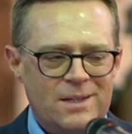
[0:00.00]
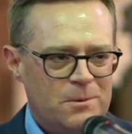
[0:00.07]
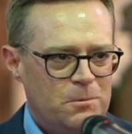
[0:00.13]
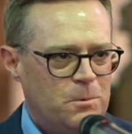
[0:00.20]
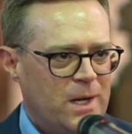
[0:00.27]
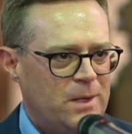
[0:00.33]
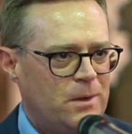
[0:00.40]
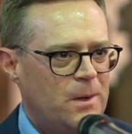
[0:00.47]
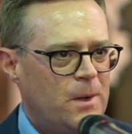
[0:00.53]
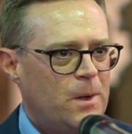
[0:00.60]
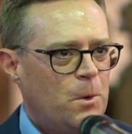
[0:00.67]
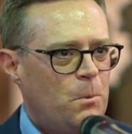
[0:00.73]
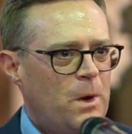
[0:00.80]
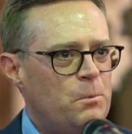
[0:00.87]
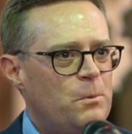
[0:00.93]
that
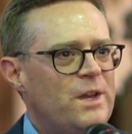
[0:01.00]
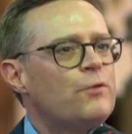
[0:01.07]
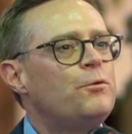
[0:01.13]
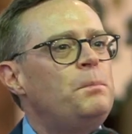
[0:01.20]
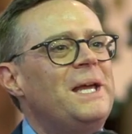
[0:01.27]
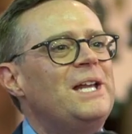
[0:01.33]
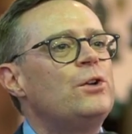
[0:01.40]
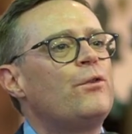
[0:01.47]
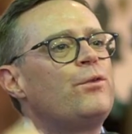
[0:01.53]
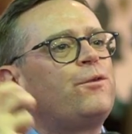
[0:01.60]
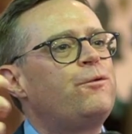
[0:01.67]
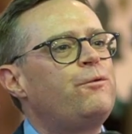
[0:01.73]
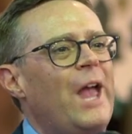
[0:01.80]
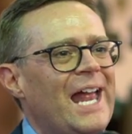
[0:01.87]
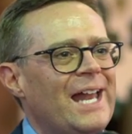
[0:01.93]
when we have been
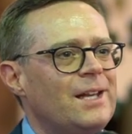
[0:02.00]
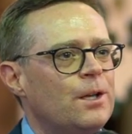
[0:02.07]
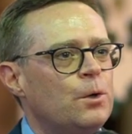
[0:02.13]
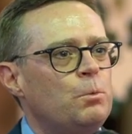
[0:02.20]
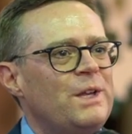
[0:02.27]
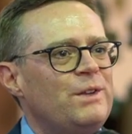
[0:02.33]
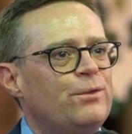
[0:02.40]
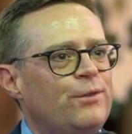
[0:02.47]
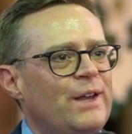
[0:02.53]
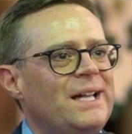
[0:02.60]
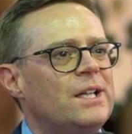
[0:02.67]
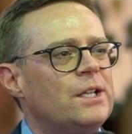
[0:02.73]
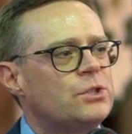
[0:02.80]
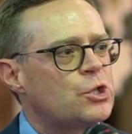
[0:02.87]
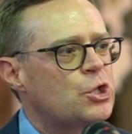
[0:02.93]
offended, we
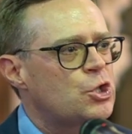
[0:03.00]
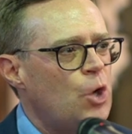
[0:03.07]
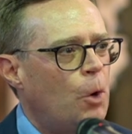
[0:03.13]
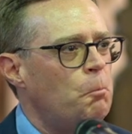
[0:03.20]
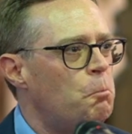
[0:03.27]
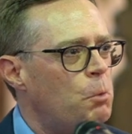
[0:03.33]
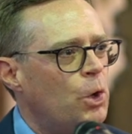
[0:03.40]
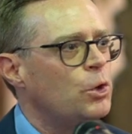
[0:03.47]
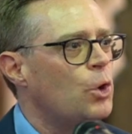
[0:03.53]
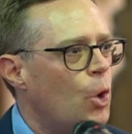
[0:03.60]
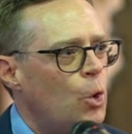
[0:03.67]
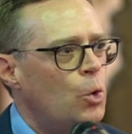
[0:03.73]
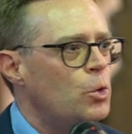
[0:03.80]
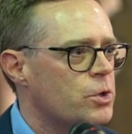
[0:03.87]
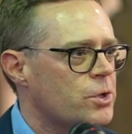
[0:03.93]
feel that someone
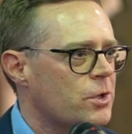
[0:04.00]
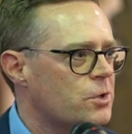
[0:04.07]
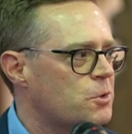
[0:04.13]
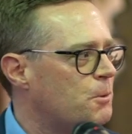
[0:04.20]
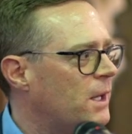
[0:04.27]
owes us.